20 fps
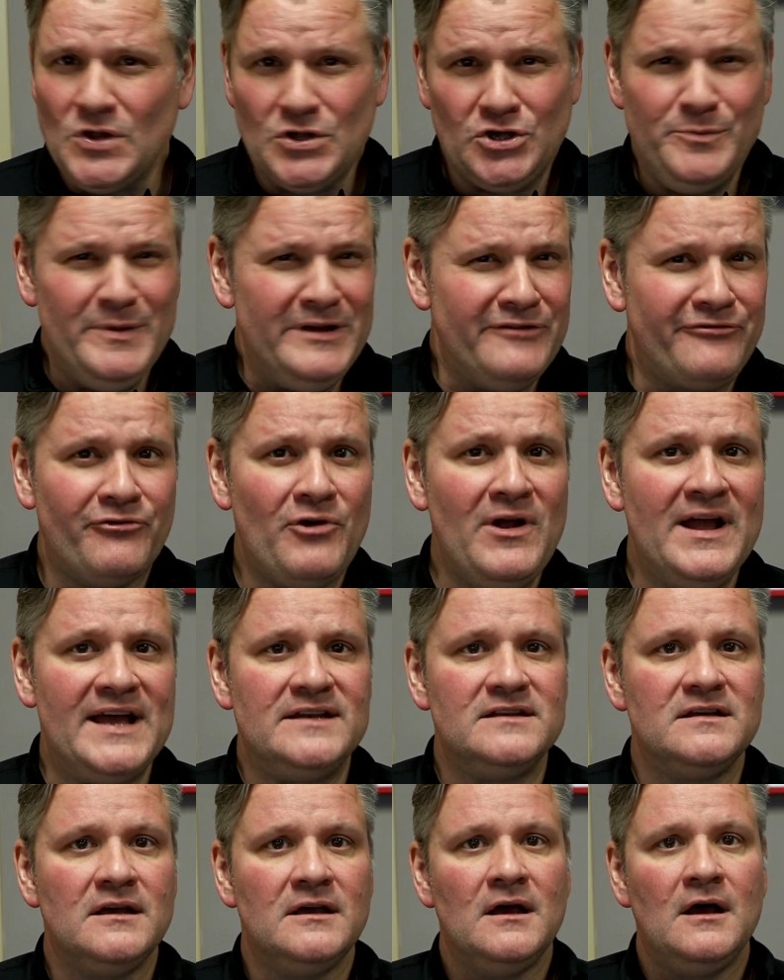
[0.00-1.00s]
Could be a
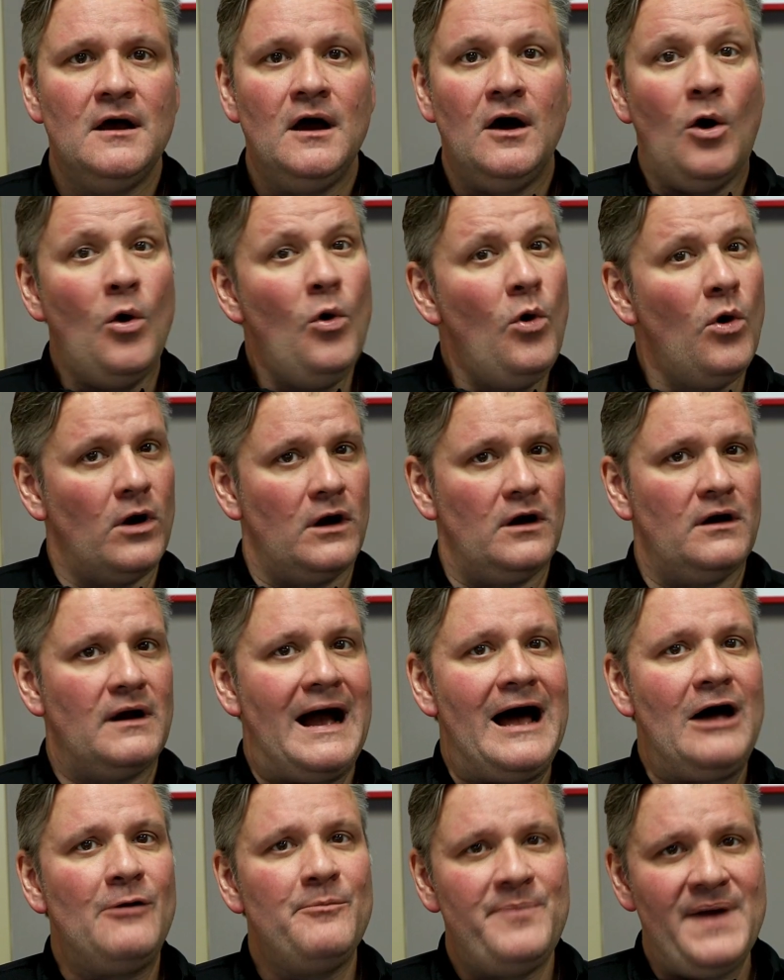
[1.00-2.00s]
friend, or
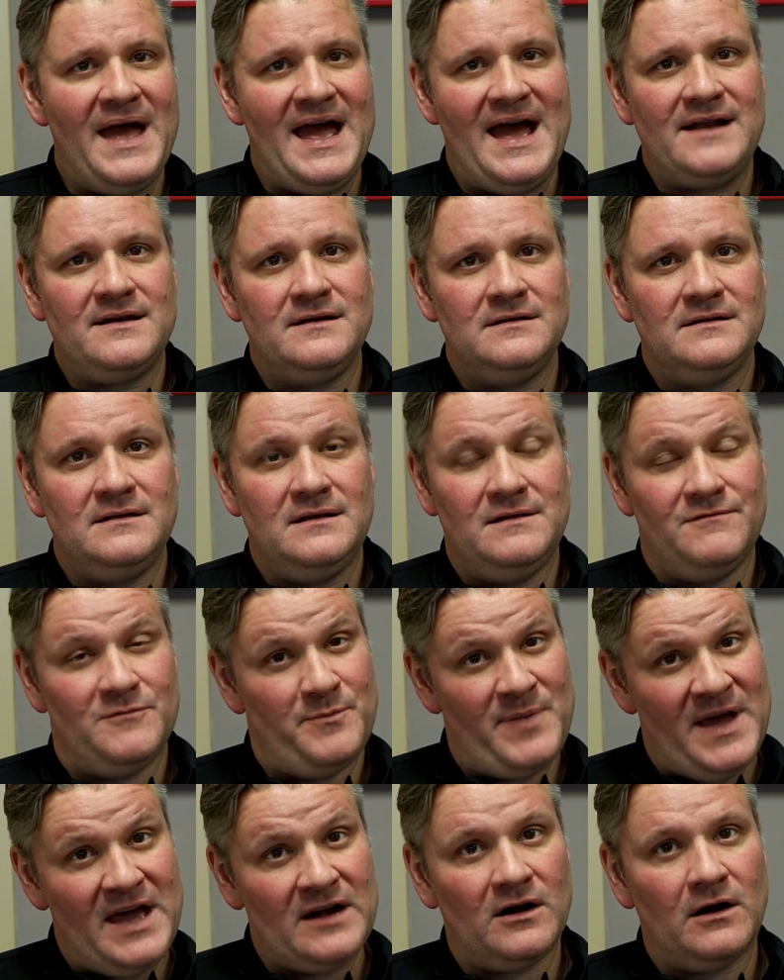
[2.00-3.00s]
I'll bet, even
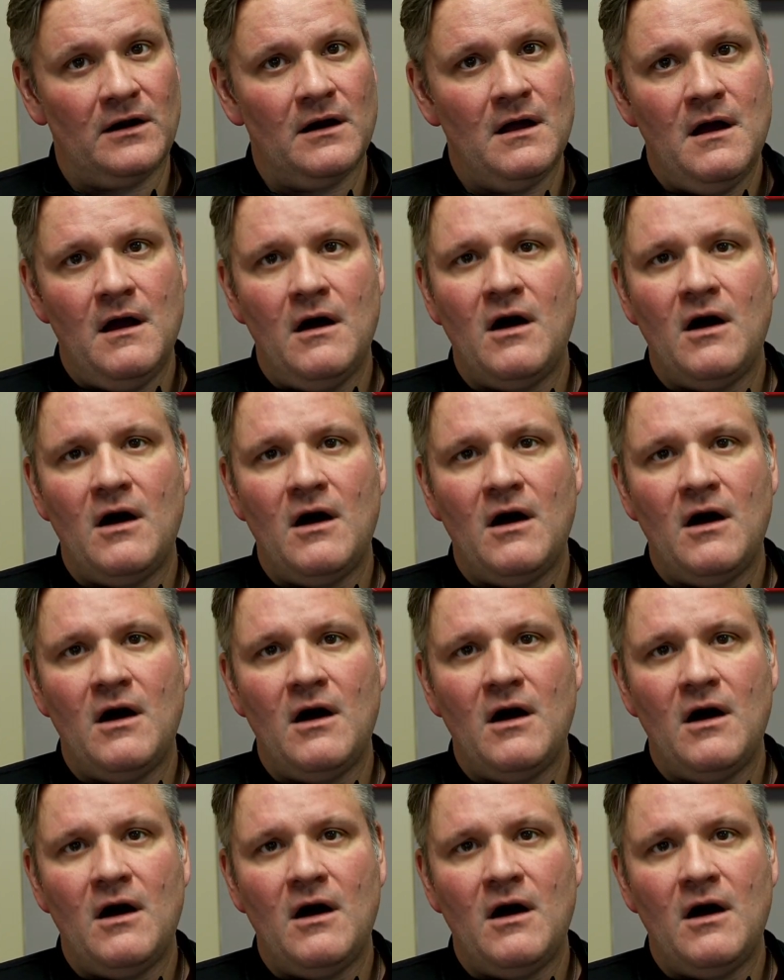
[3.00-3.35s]
better,